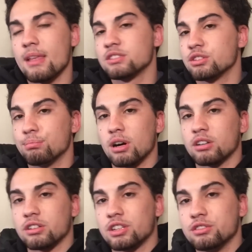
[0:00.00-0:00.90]
so
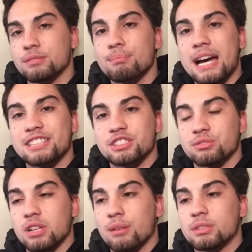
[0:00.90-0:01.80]
Parker goes and bashes
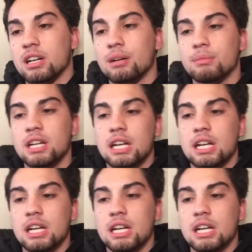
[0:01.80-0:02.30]
Rob Dahm.